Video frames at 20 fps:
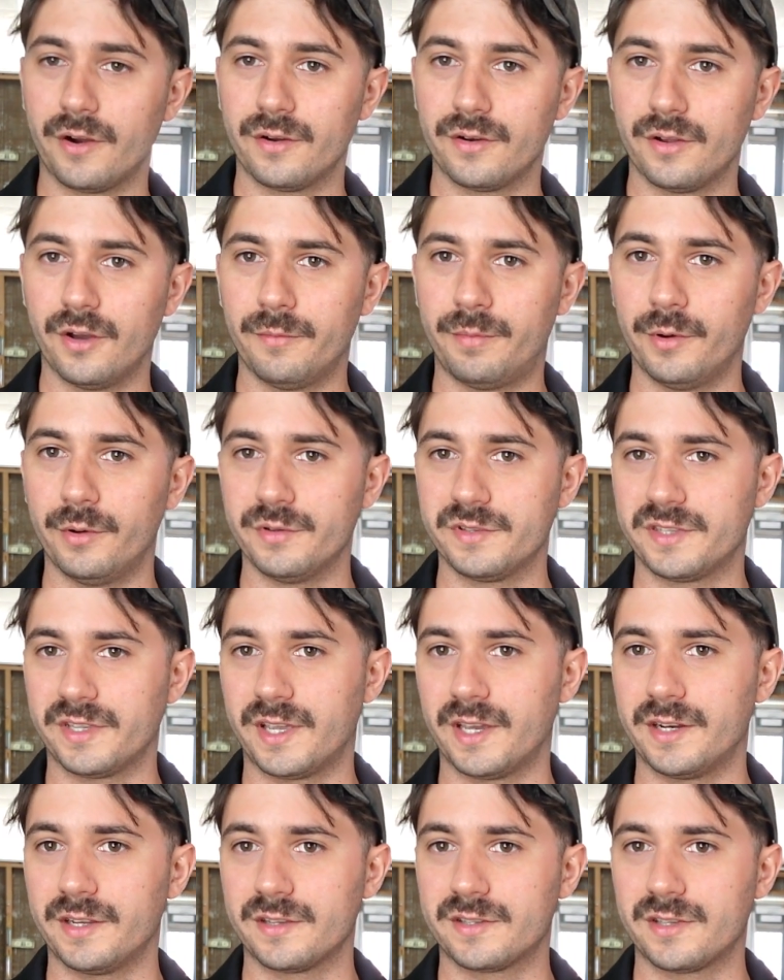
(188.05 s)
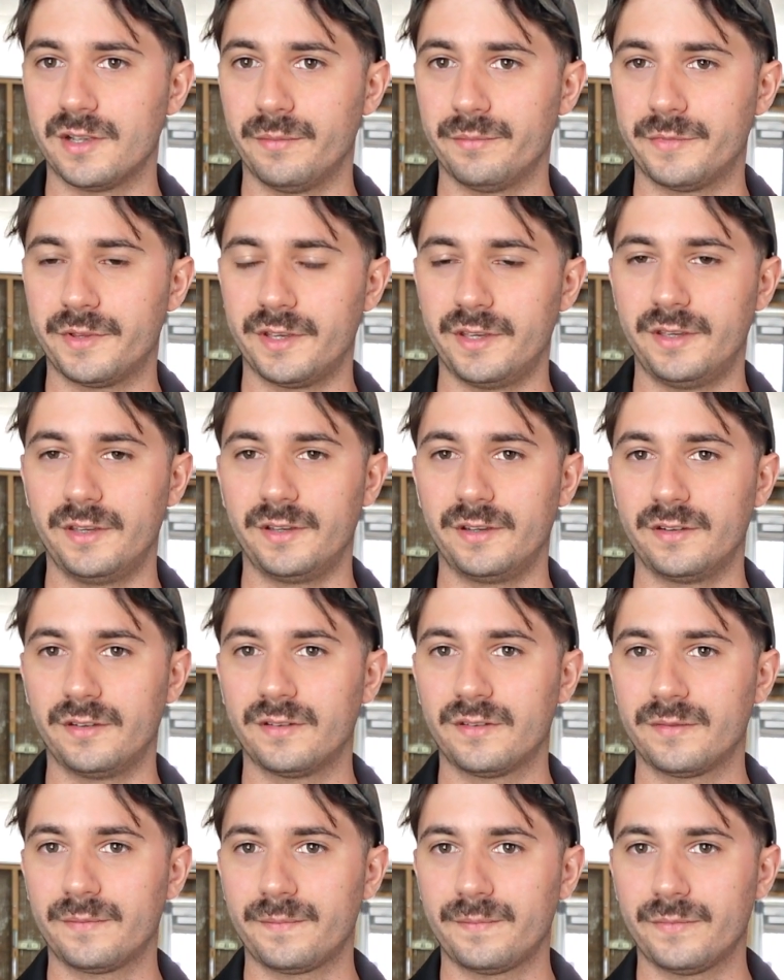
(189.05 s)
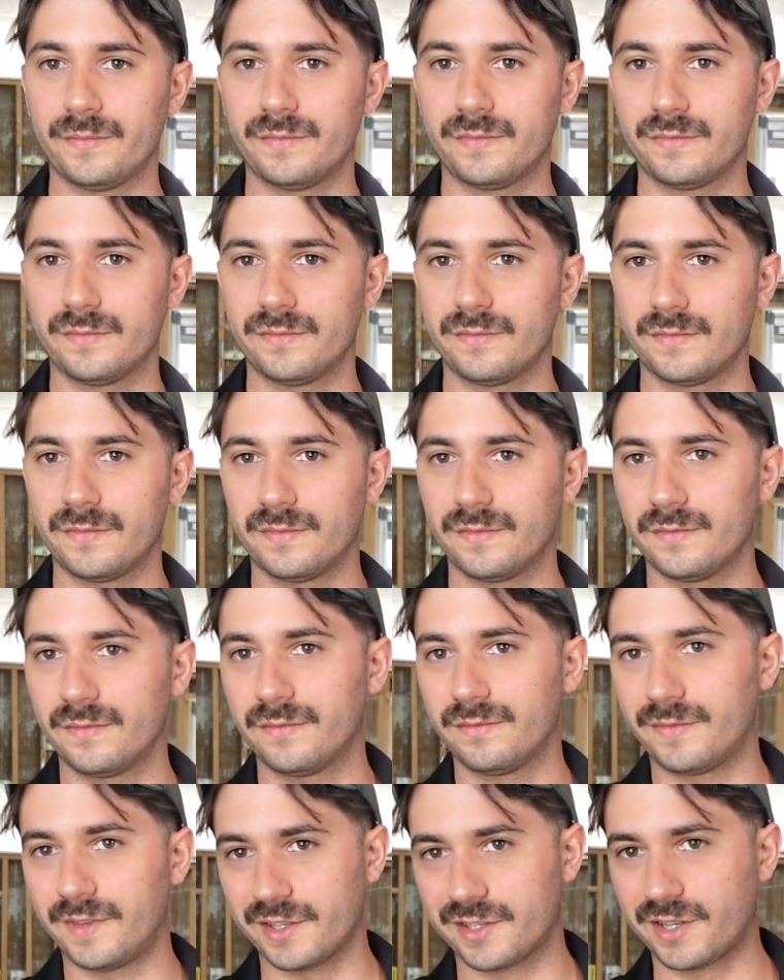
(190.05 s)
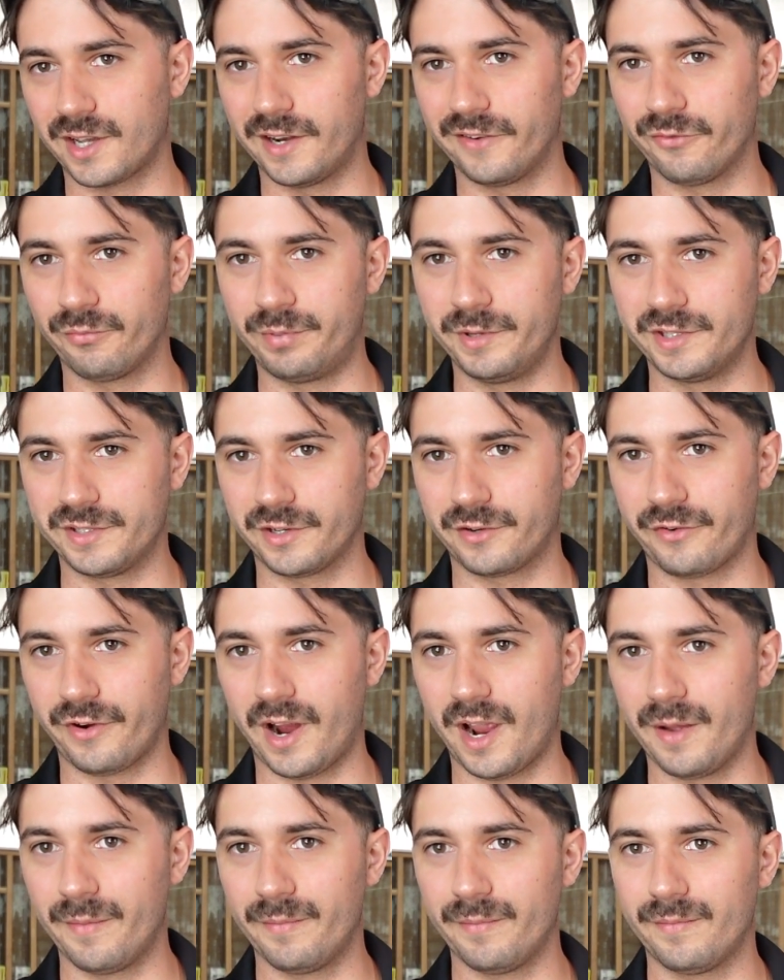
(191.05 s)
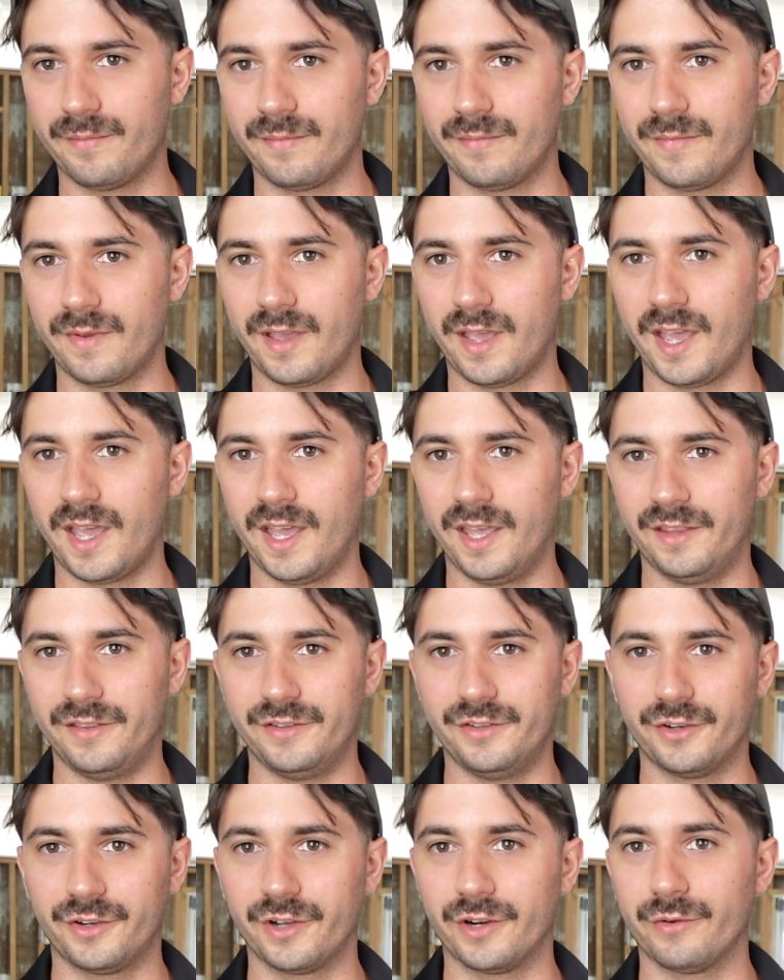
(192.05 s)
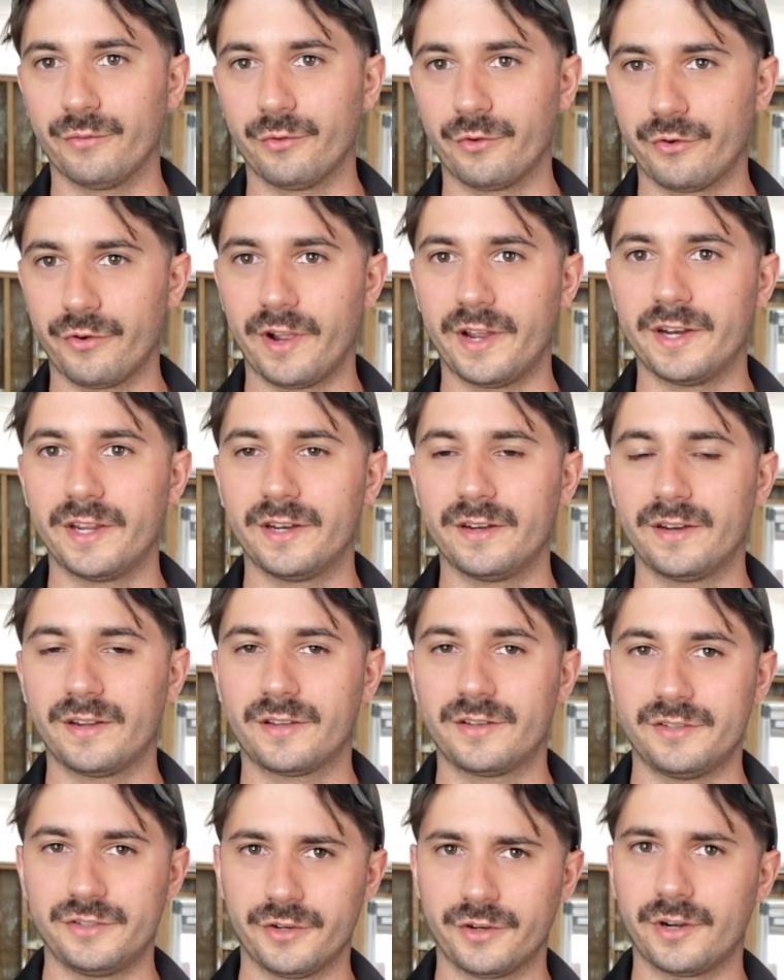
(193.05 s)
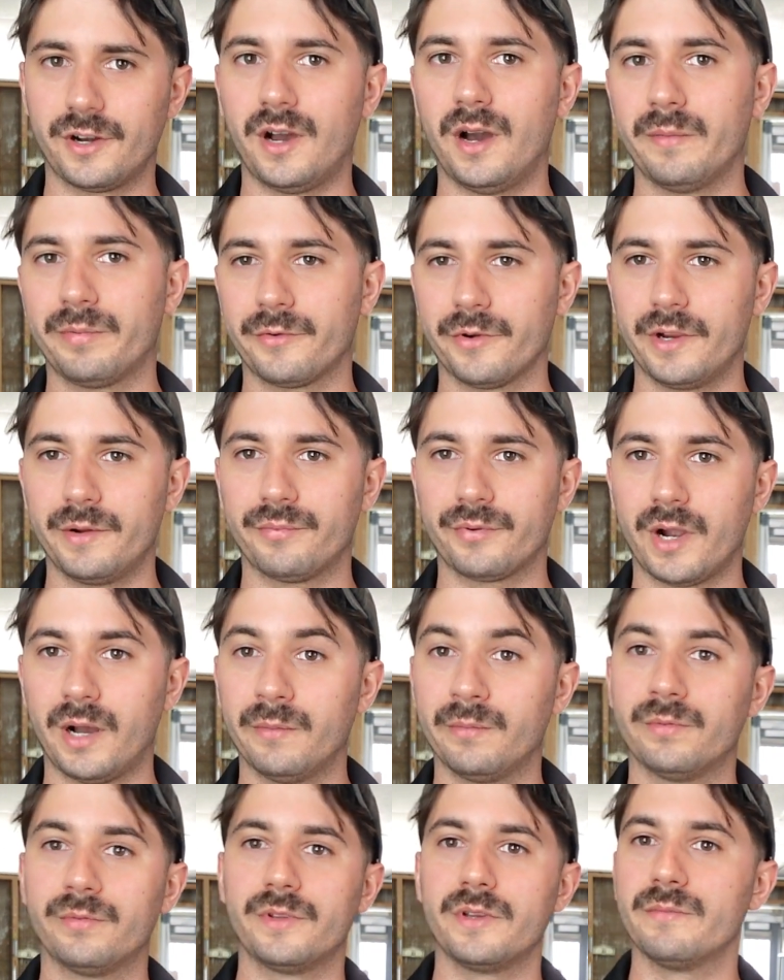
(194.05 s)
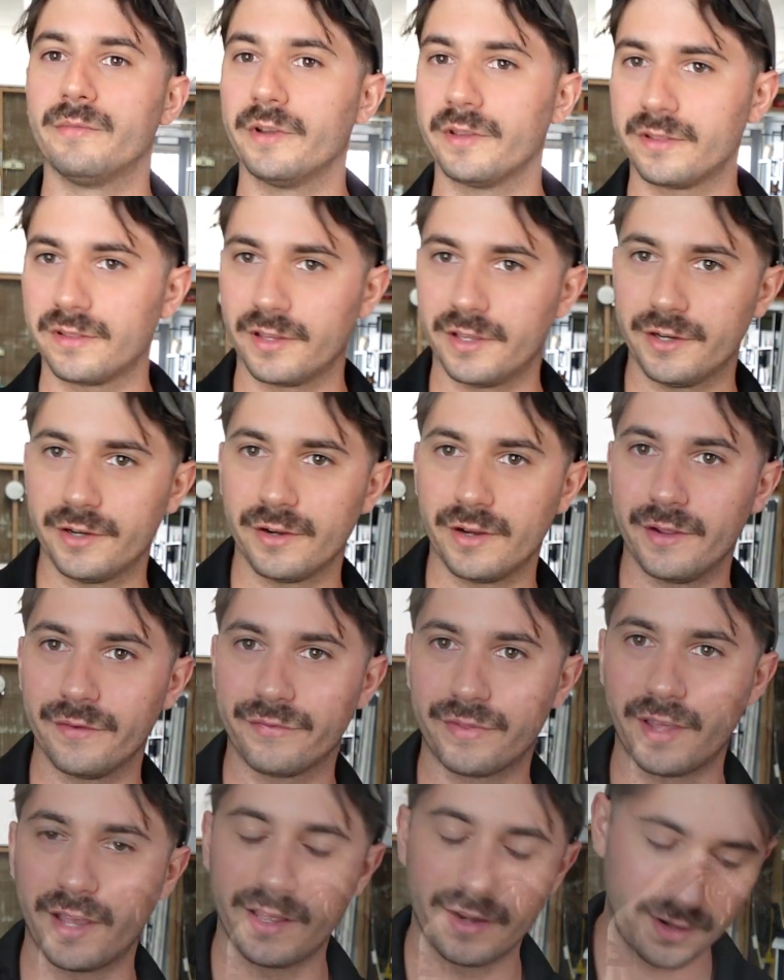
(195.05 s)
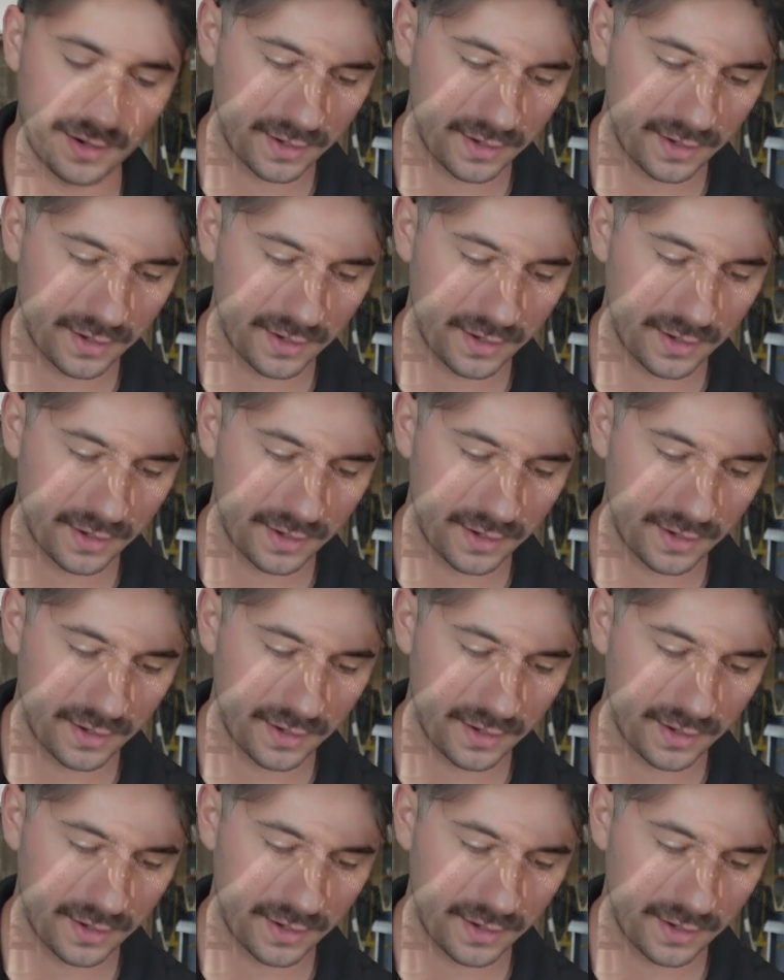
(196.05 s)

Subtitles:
opposed to getting something that's kind of a piece of crap and you're going to regret it because you're going to upgrade probably a month later, if that.